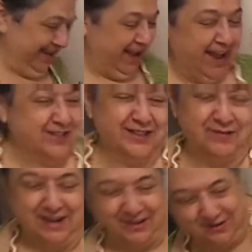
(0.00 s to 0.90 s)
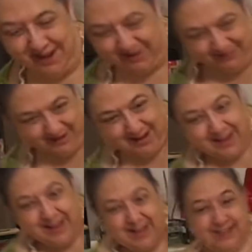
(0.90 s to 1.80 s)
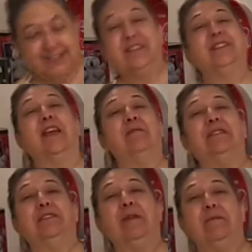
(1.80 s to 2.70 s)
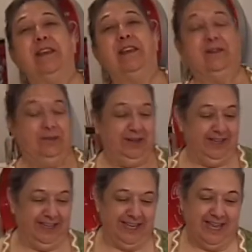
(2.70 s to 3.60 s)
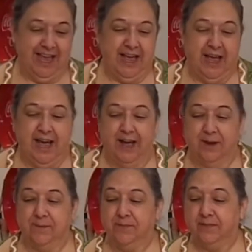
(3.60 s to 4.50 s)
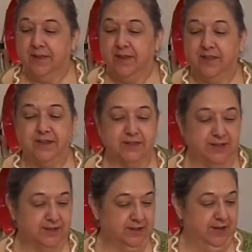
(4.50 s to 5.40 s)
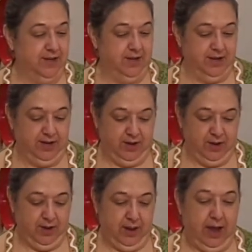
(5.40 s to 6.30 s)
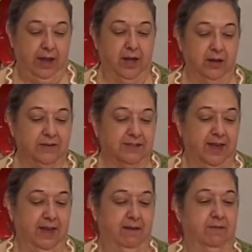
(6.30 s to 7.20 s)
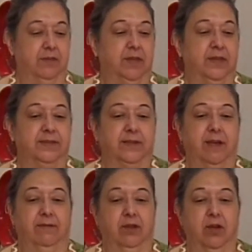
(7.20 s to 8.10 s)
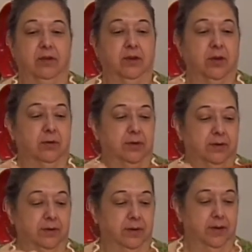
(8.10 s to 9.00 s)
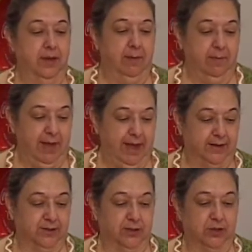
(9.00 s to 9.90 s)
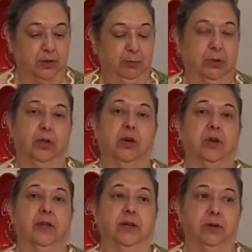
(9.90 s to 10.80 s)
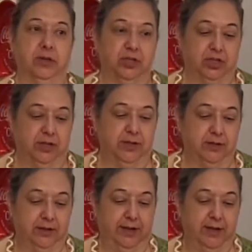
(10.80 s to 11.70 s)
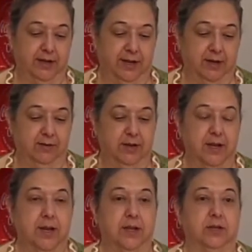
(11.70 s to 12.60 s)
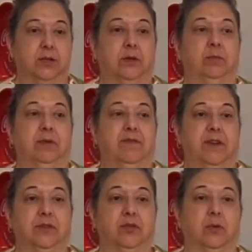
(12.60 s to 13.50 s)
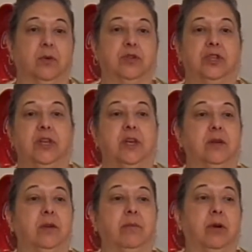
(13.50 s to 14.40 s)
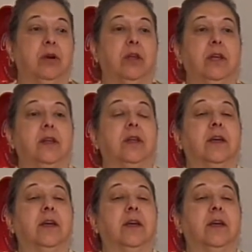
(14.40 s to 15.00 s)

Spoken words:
I just love when I do that. It doesn't take much to make me giggle. Um, this is, a lot of us have these Teflon coated mats that you put on a cookie sheet to lay it down to prevent scorching or burning